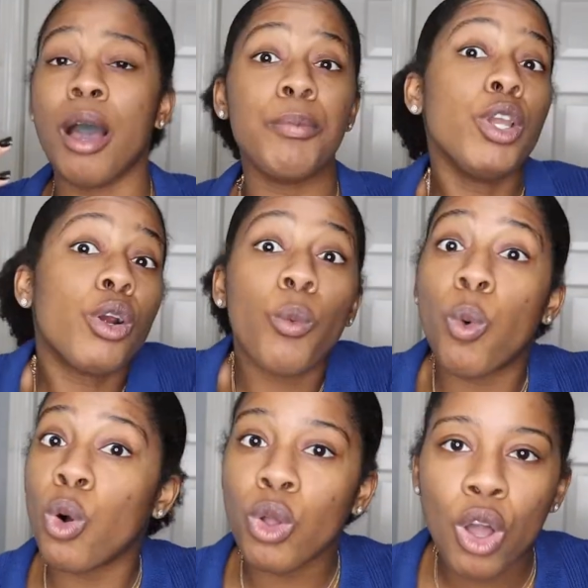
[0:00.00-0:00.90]
your
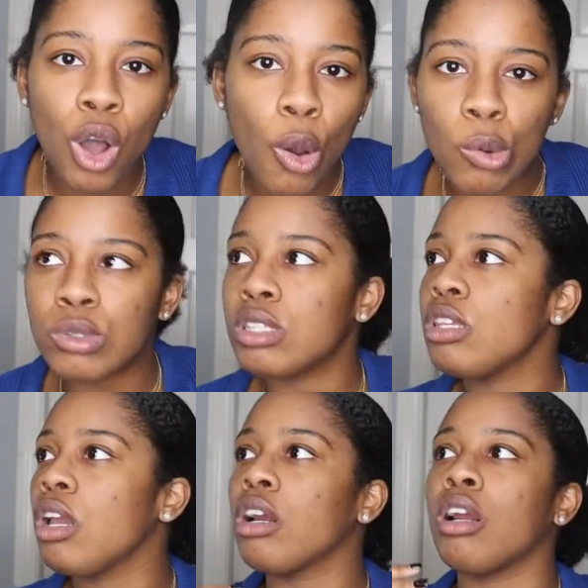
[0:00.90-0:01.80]
wool coats,
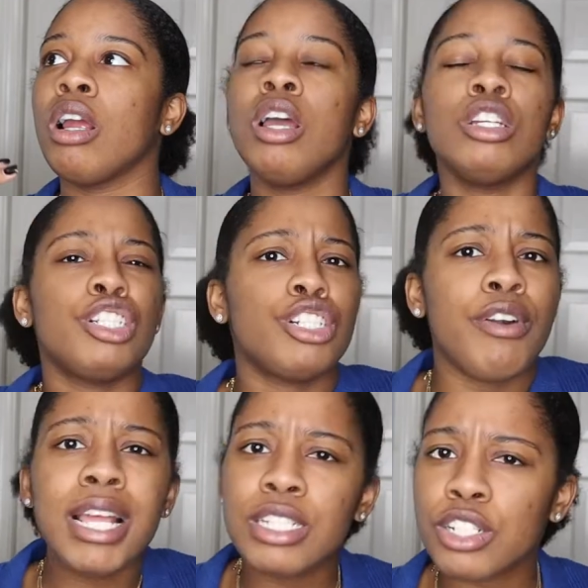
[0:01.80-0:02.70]
your
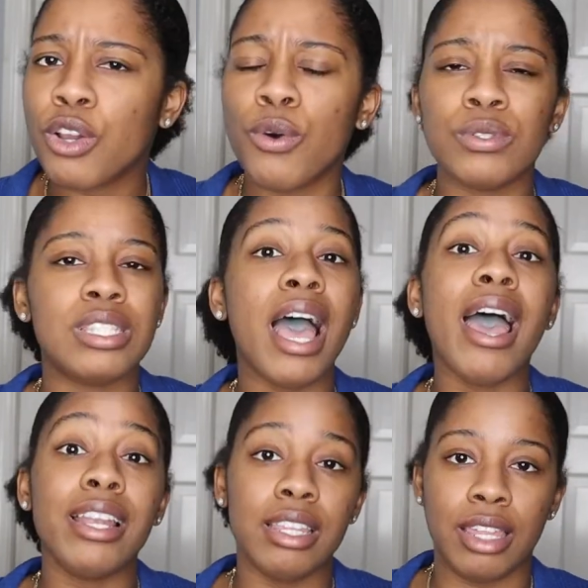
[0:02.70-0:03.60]
trench coats,
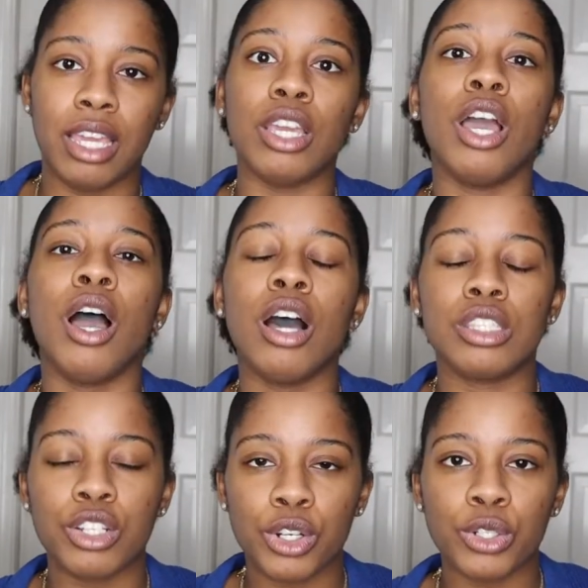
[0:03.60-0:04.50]
anything. A
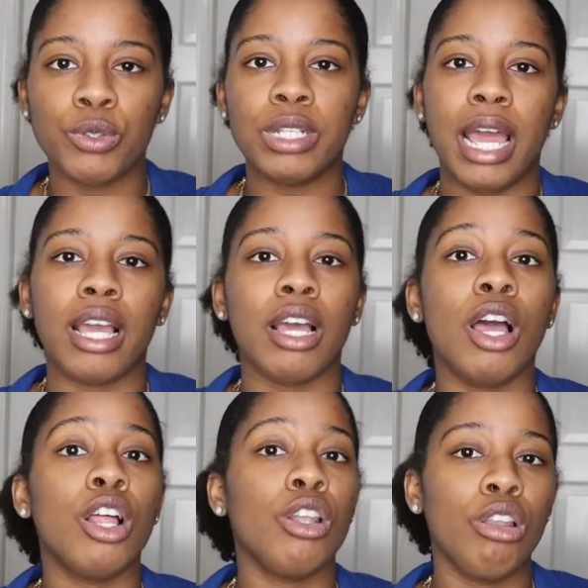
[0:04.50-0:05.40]
turtleneck
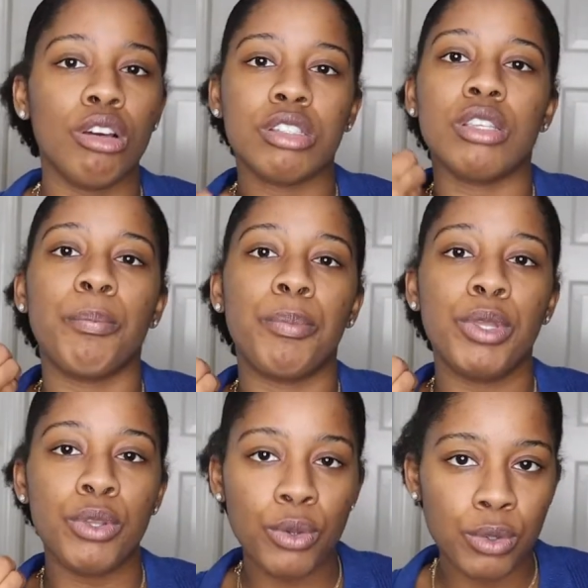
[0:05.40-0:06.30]
looks
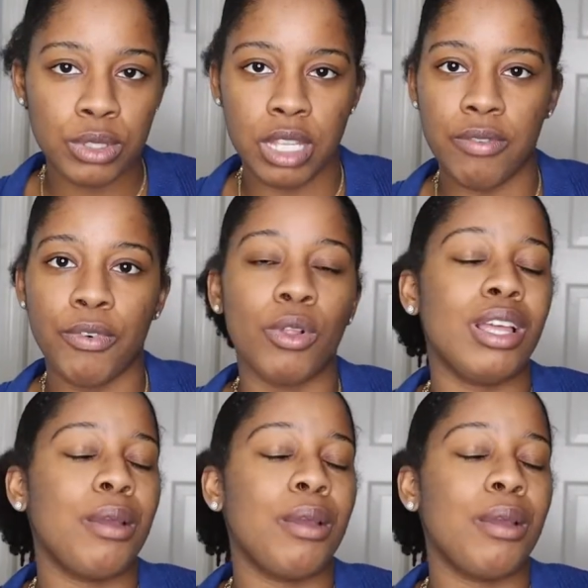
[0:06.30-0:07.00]
beautiful